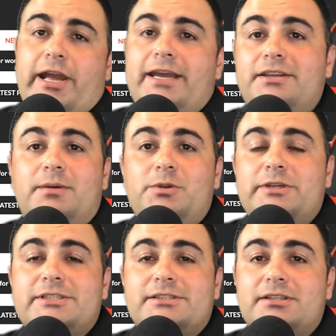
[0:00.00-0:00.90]
AEW
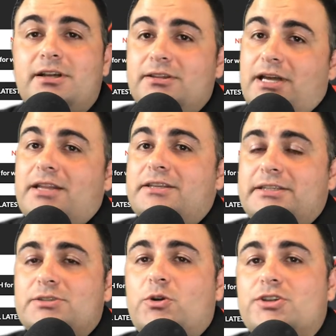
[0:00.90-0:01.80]
existed, a lot of the
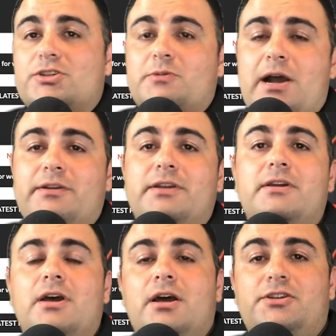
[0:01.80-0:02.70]
discourse surrounded
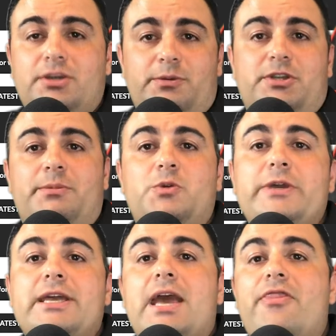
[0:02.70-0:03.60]

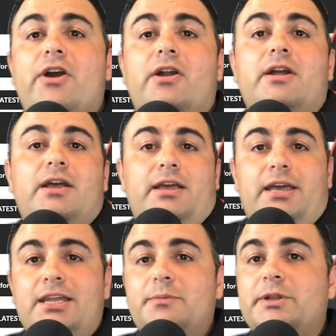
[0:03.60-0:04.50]
WWE and their
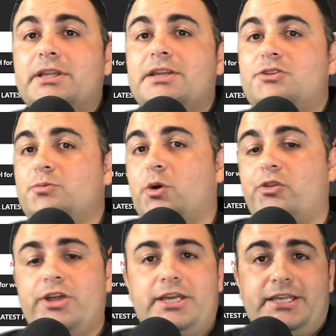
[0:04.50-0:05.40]
inability to
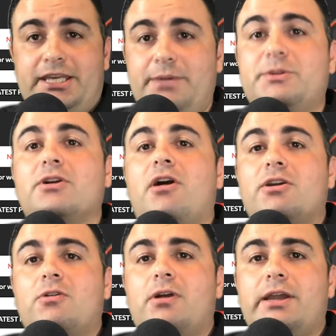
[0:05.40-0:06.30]
both keep their
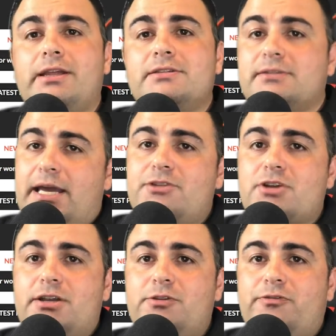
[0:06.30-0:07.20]
hardcore audience and
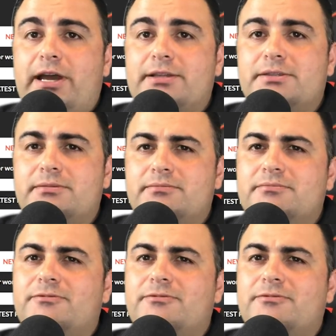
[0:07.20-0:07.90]
draw new fans.